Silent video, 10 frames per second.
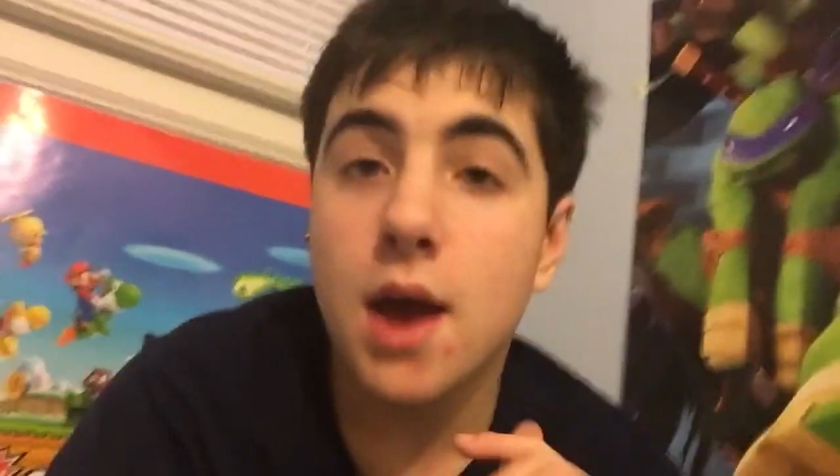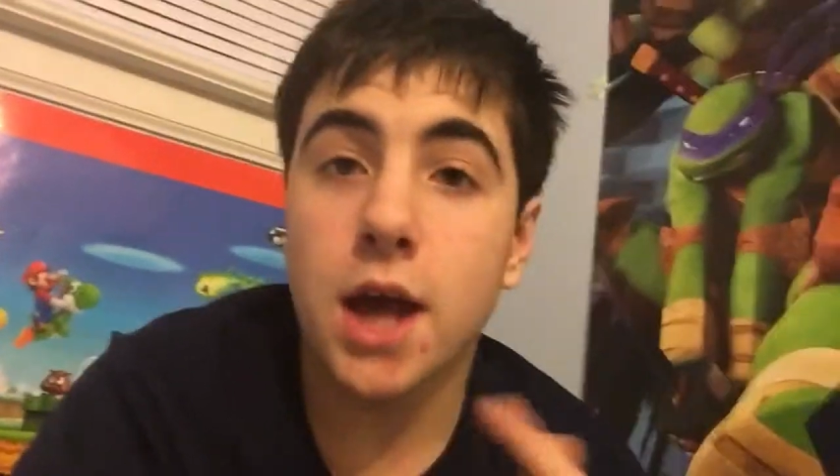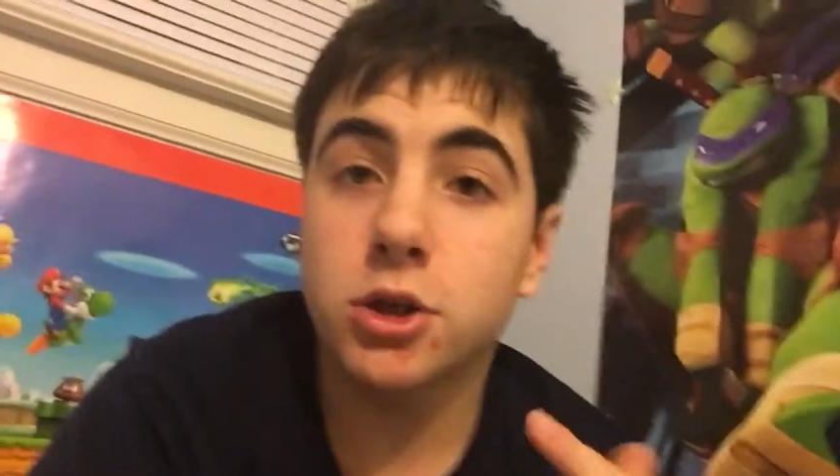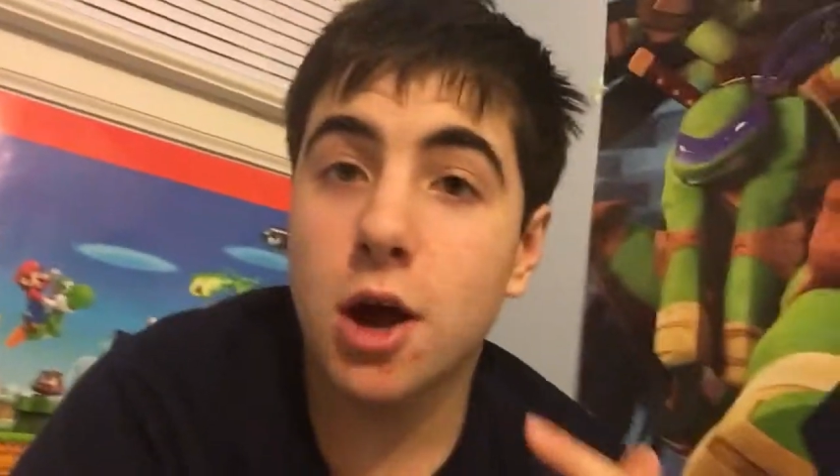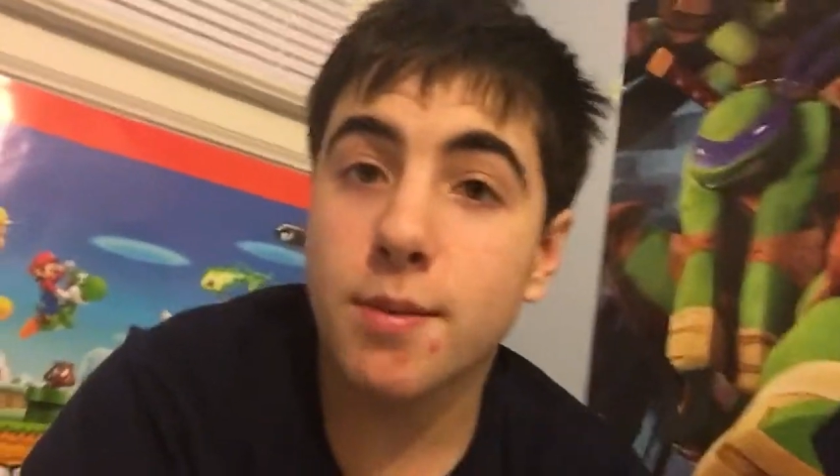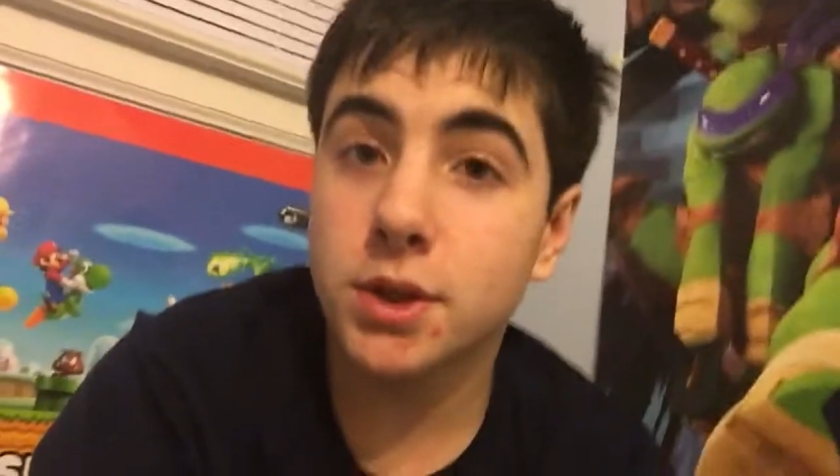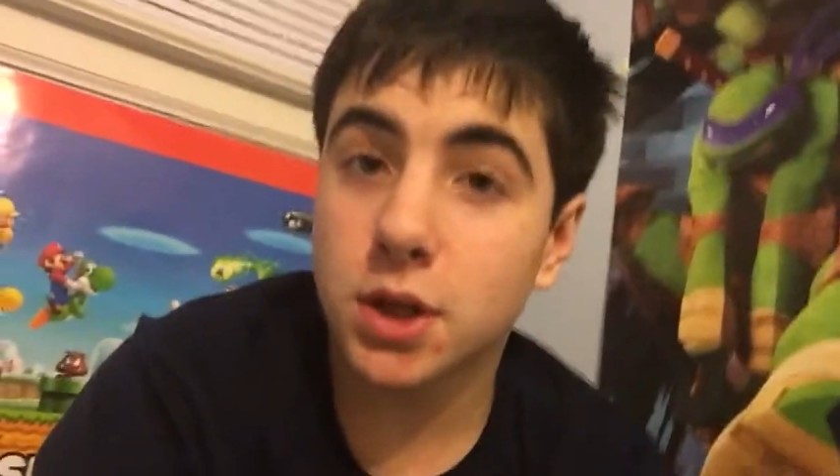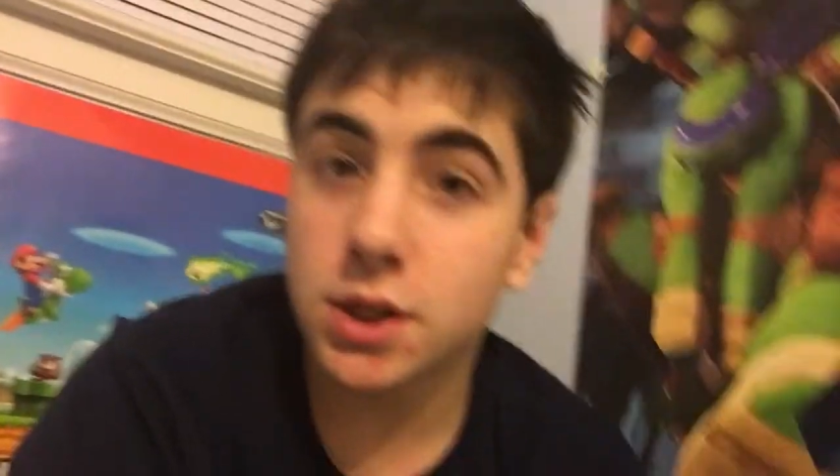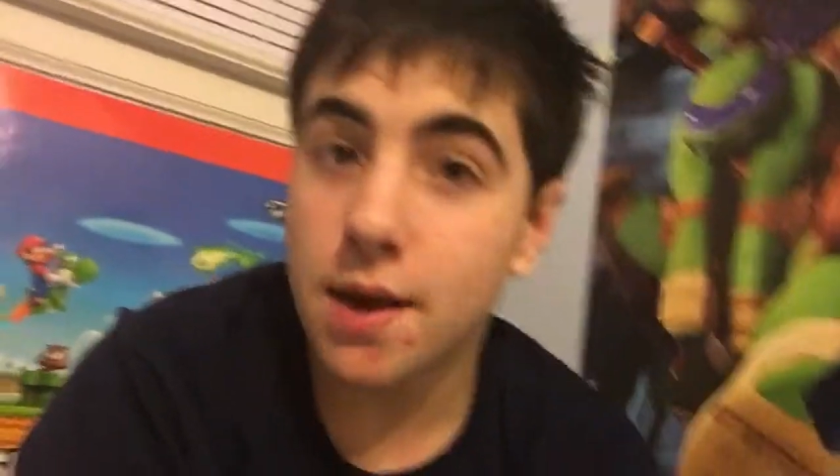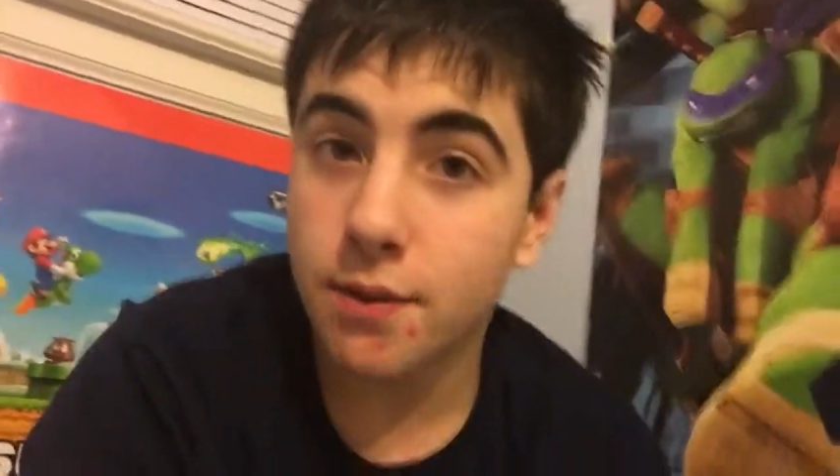I saw
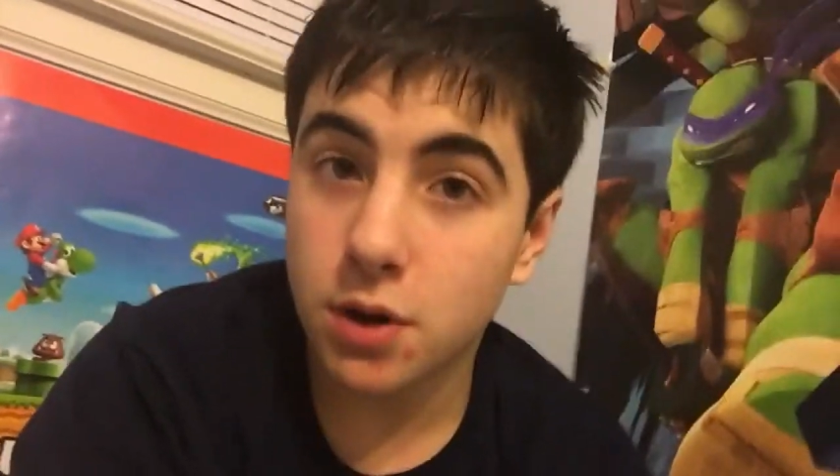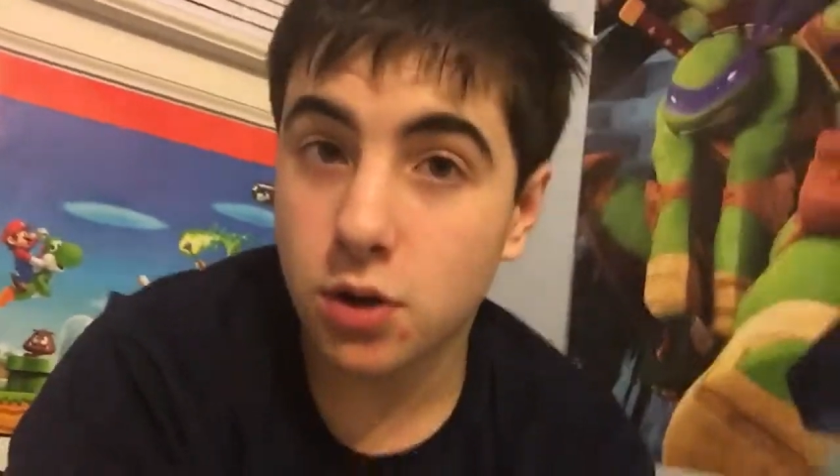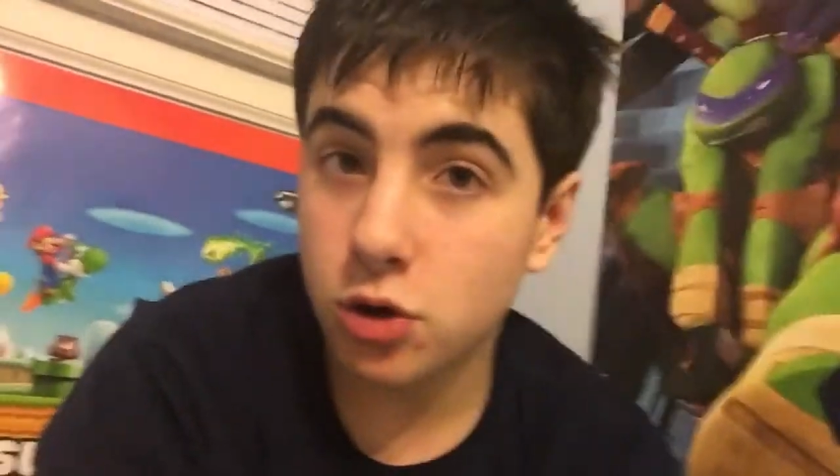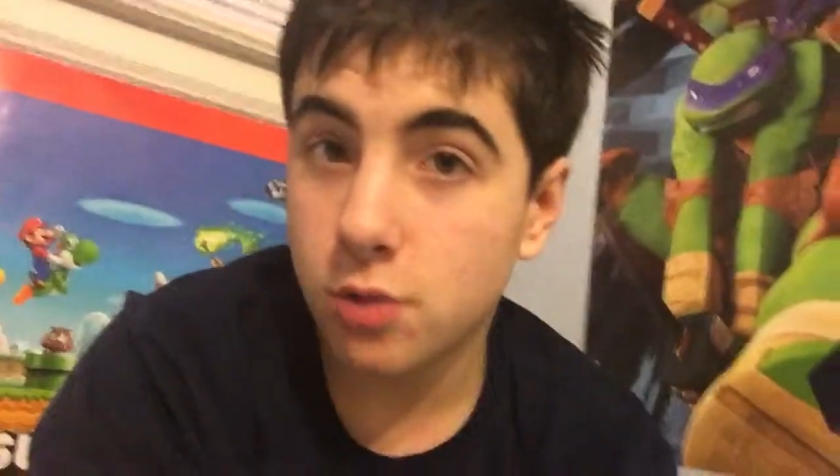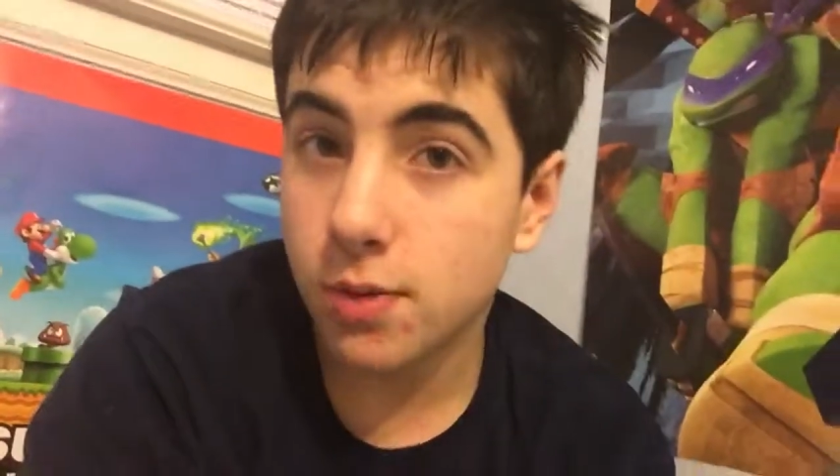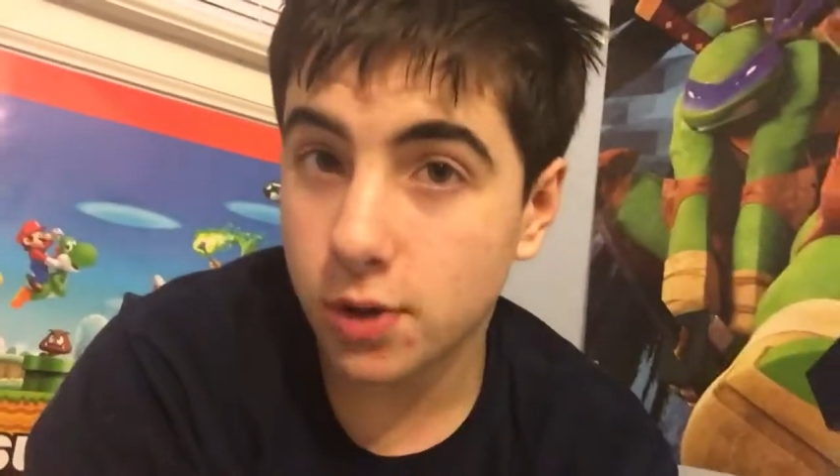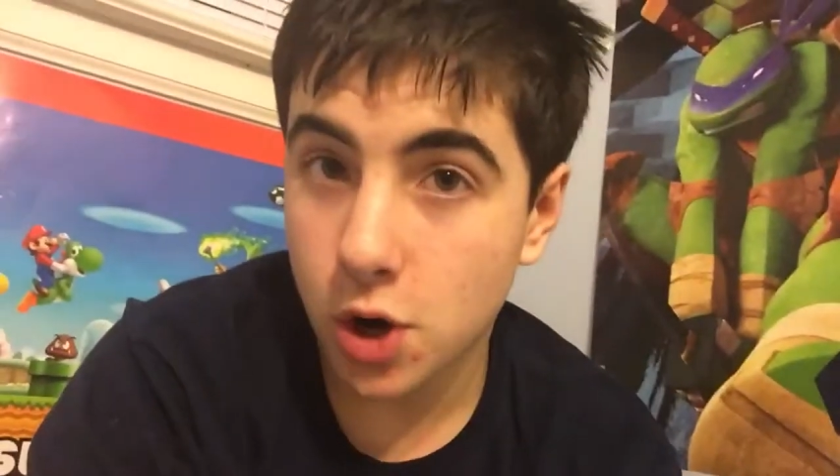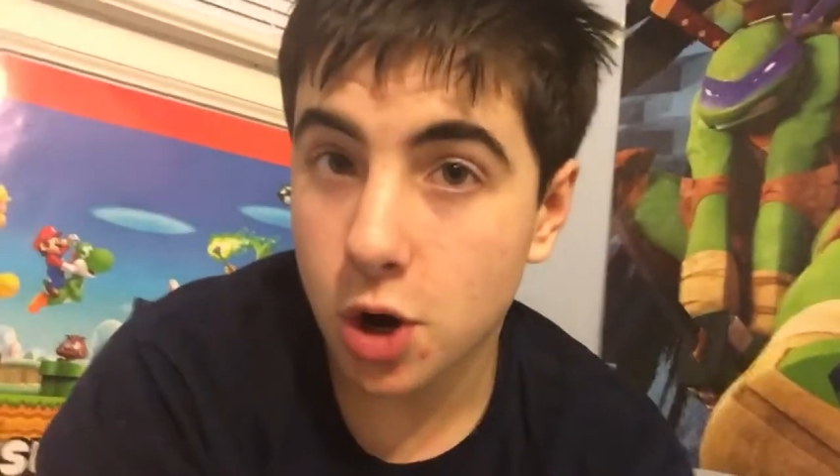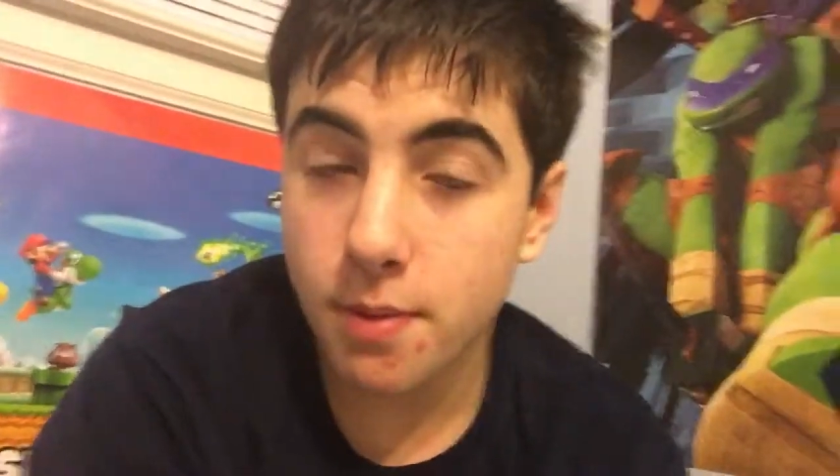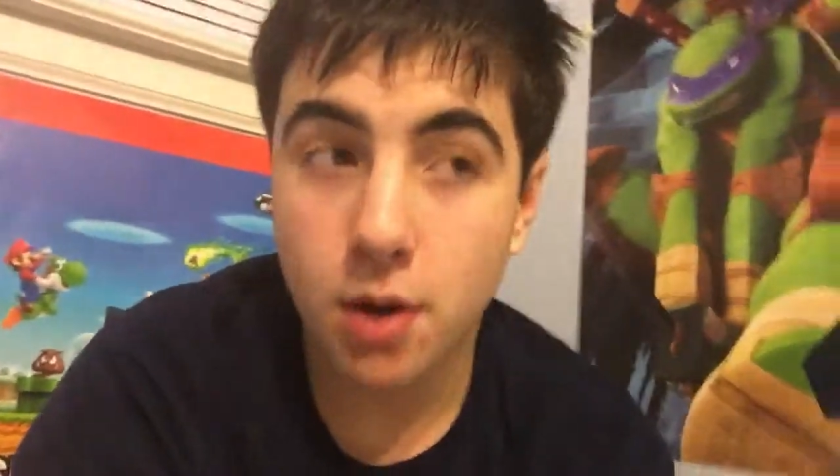Mystic7, a YouTuber.
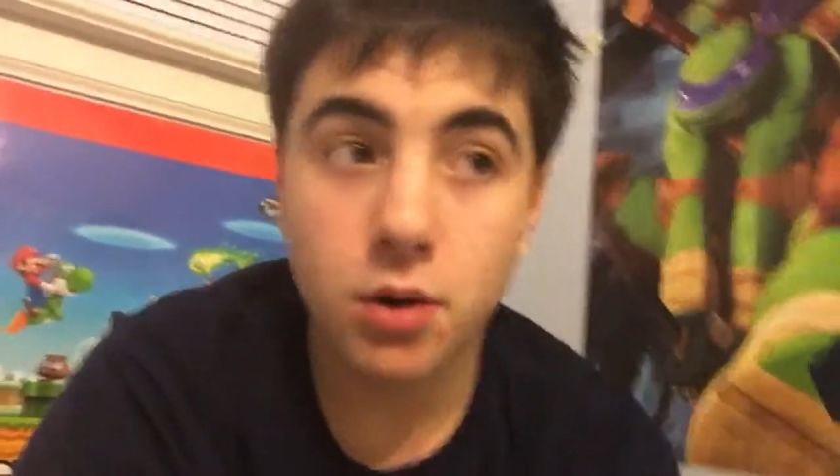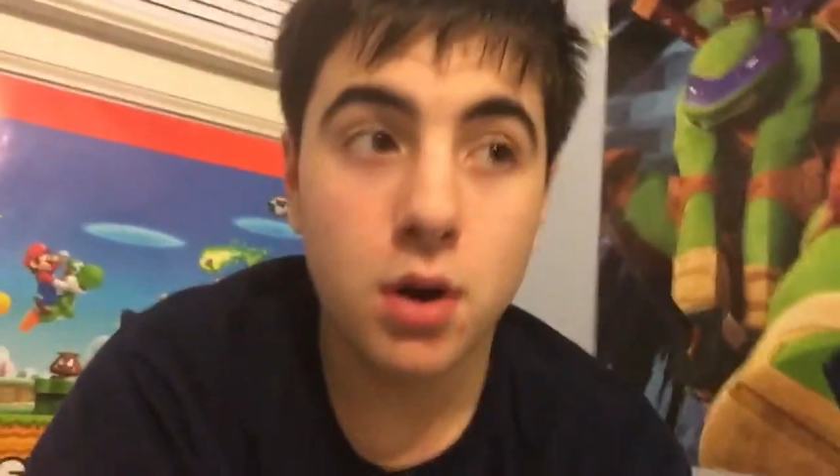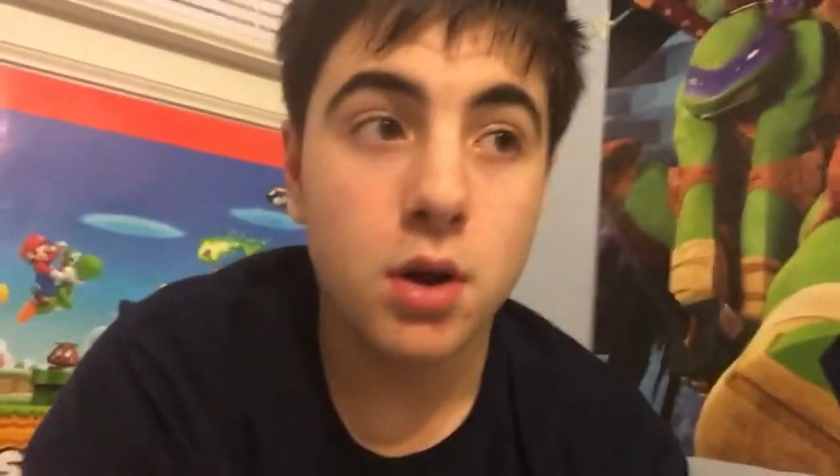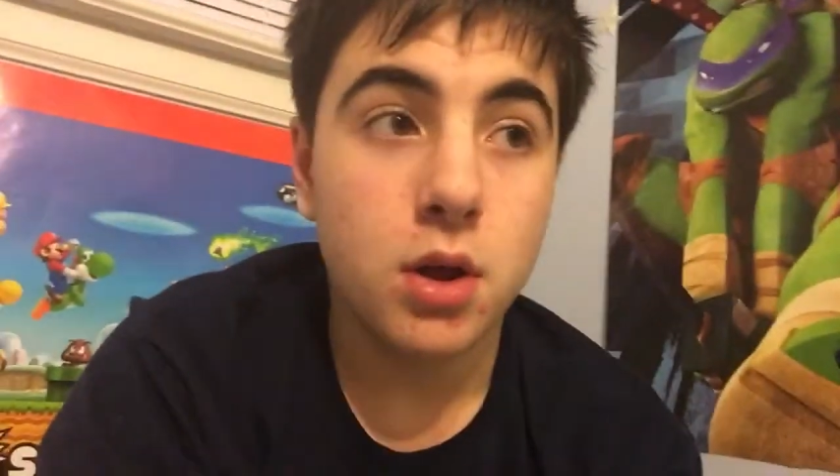Check him out.